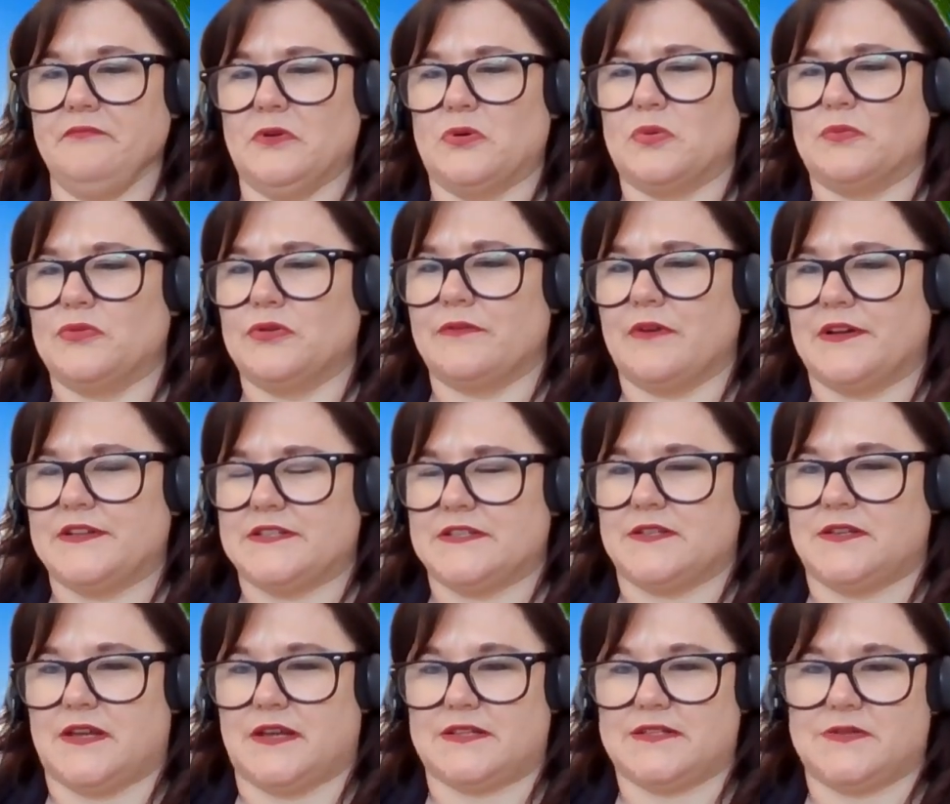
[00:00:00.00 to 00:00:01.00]
We'll move on to
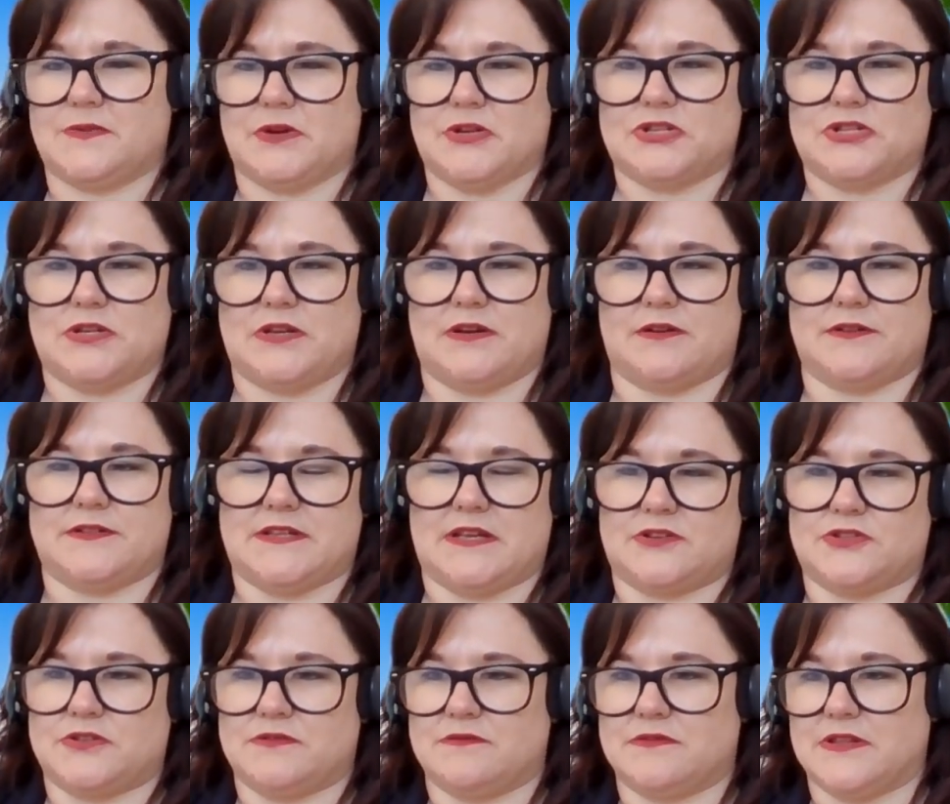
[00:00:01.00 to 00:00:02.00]
the next question here. It's
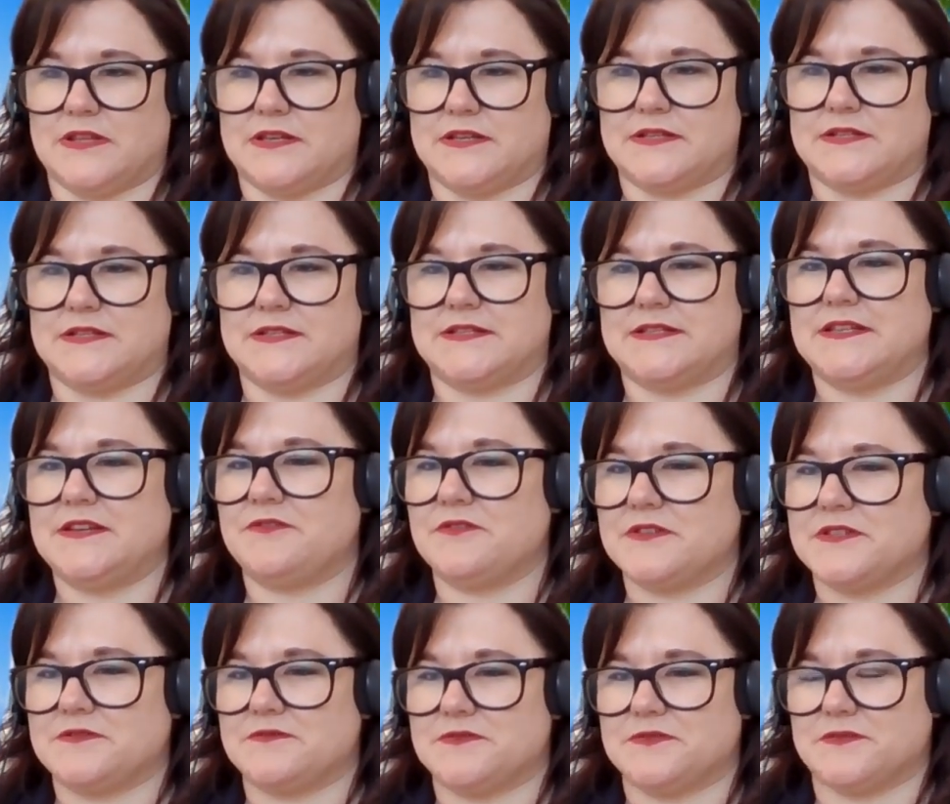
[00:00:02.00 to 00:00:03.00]
actually related to
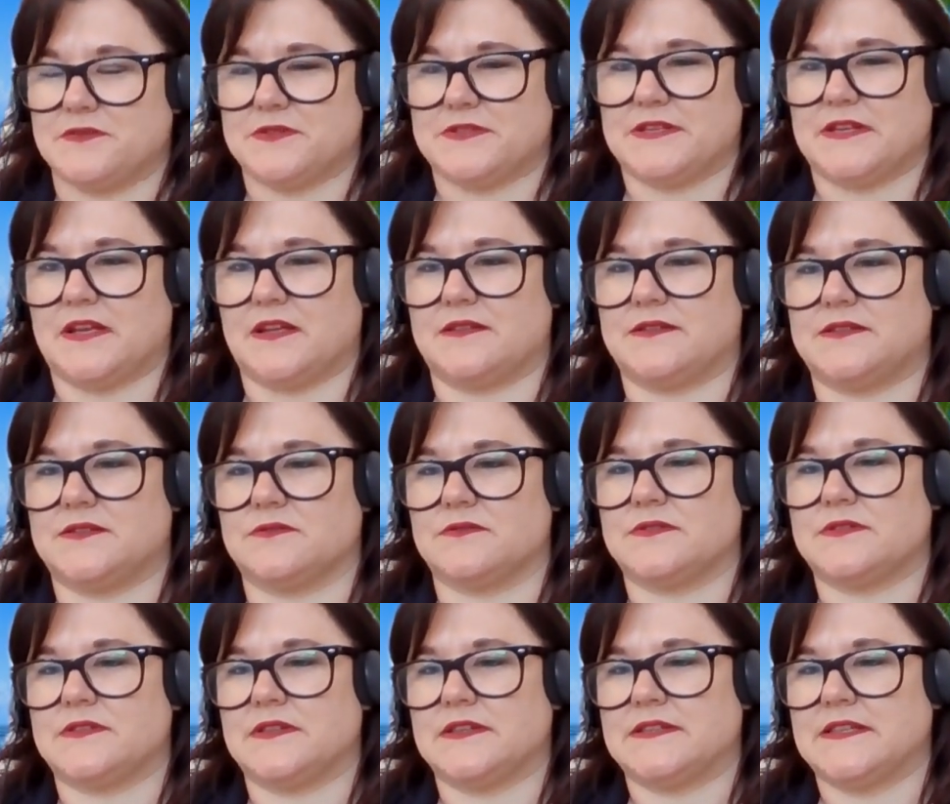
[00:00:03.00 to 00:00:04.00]
Secrets Resorts again. So
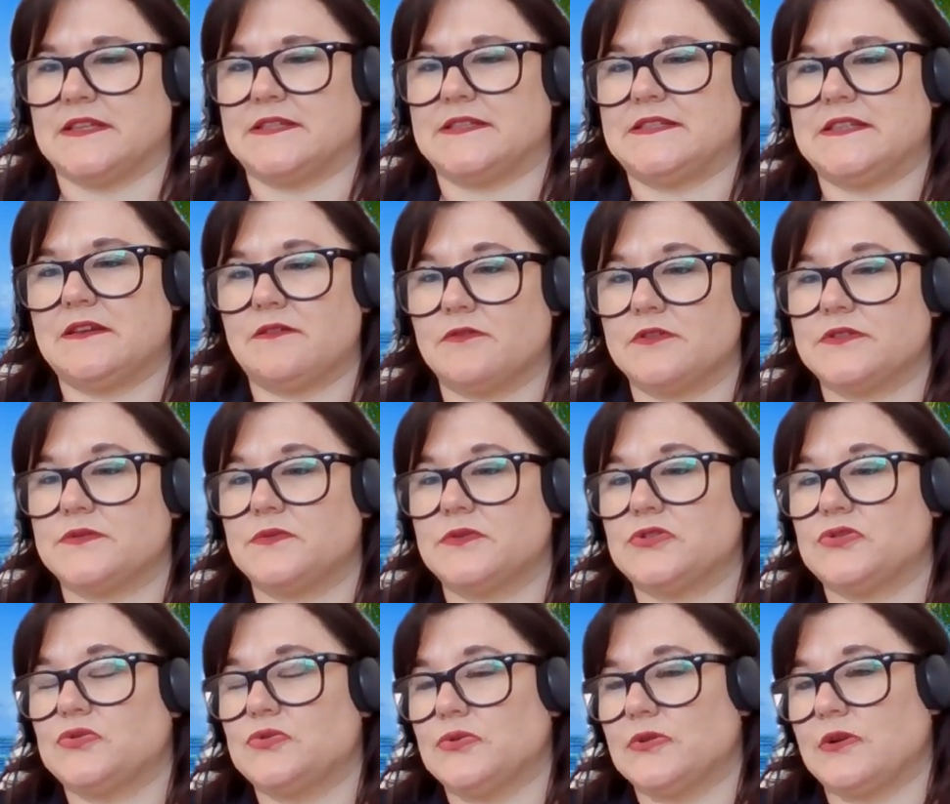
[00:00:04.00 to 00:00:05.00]
they said Secrets
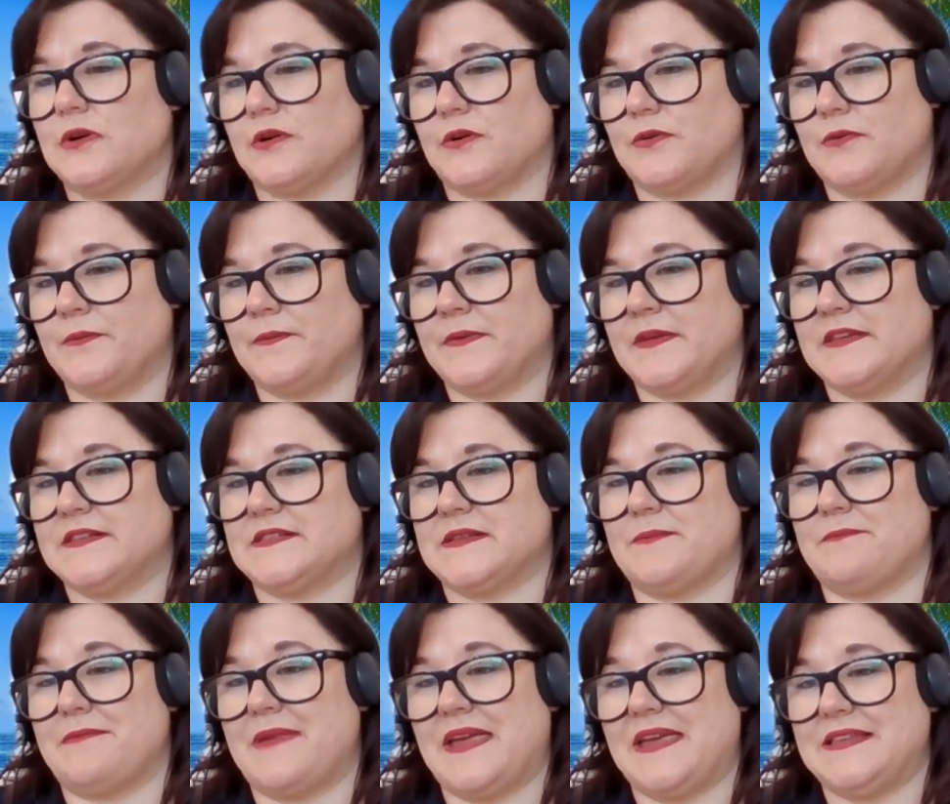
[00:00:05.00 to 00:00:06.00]
Tulco is
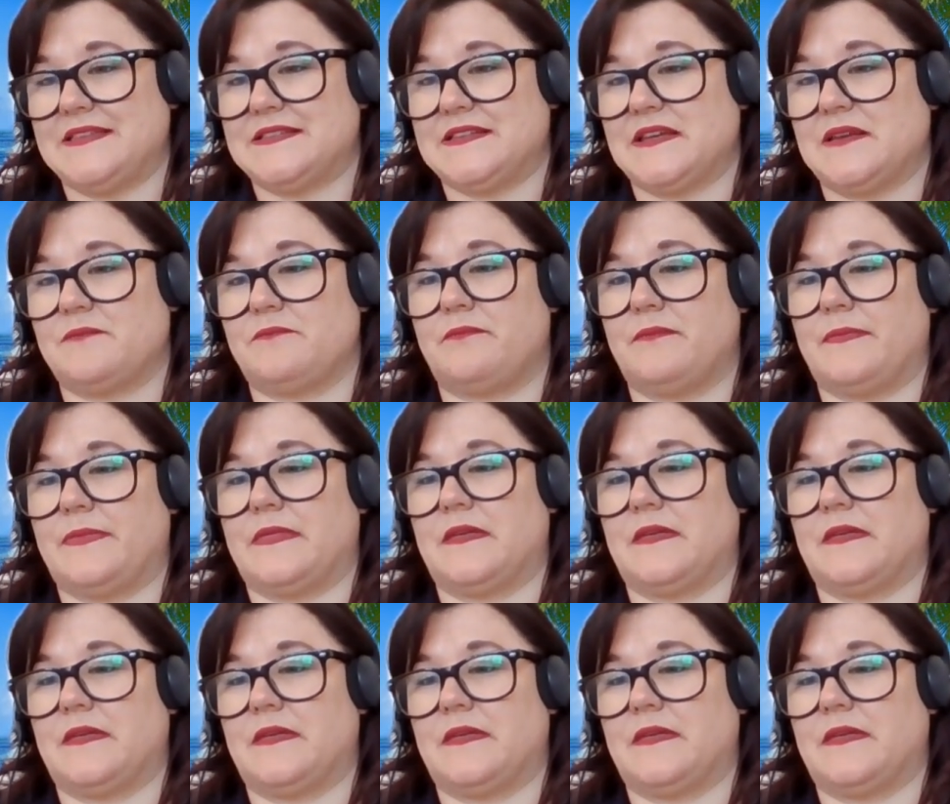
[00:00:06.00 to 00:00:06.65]
amazing,